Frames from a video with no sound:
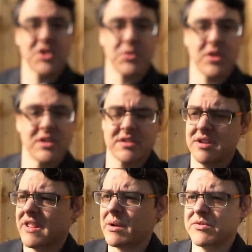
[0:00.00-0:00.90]
So, guys,
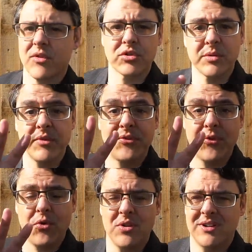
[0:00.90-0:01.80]
that was vlog number
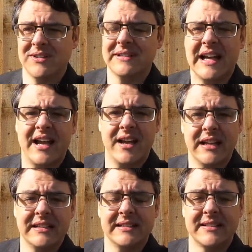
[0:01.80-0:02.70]
four.
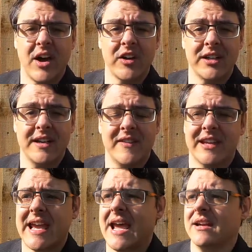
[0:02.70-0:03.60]
Uh, done in
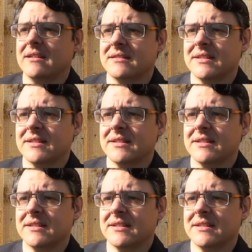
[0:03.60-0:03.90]
the can.